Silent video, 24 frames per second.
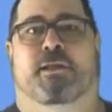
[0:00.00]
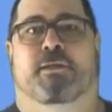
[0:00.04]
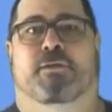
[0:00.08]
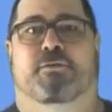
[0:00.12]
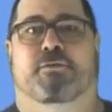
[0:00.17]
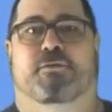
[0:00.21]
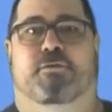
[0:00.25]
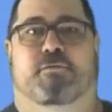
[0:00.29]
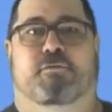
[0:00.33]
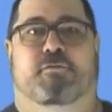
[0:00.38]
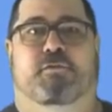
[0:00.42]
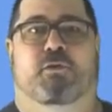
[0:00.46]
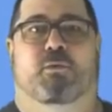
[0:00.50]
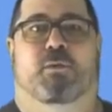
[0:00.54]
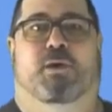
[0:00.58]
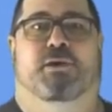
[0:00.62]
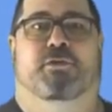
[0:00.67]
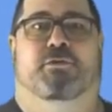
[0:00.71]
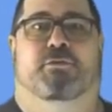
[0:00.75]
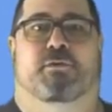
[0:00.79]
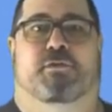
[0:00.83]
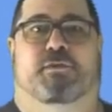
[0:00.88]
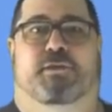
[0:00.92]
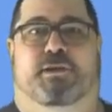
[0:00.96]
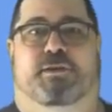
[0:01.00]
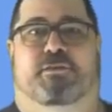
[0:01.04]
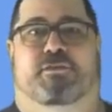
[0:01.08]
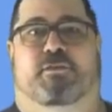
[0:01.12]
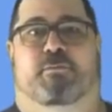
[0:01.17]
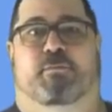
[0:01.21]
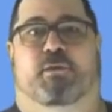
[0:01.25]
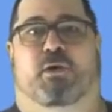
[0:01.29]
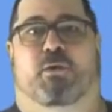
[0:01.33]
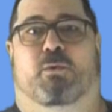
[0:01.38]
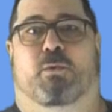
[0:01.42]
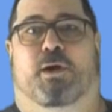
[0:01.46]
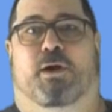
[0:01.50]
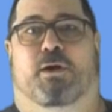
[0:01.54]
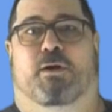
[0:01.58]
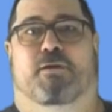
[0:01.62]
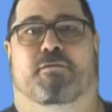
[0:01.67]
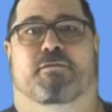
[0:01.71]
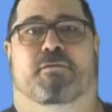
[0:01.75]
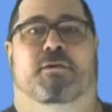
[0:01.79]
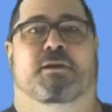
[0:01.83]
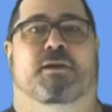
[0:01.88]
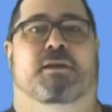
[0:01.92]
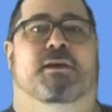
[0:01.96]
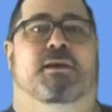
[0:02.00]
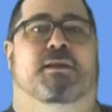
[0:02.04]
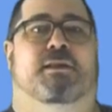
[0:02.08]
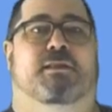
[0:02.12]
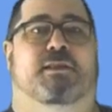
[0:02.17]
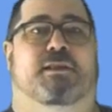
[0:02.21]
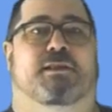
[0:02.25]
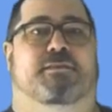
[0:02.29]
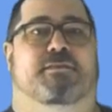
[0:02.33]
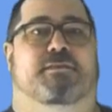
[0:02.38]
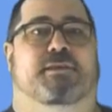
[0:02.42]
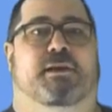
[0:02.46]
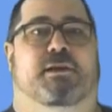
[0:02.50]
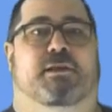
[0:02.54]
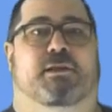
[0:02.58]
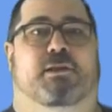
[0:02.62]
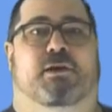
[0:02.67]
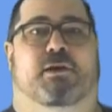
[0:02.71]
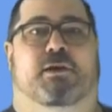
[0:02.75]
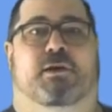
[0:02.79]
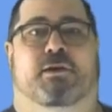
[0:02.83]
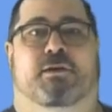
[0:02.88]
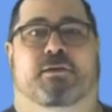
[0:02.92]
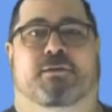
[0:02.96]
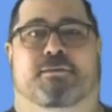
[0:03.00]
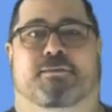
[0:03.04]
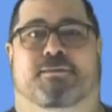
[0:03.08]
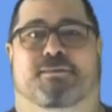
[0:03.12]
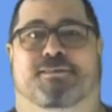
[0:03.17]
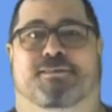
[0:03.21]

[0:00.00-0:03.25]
there's a few extra things to be aware of. Let's take a look.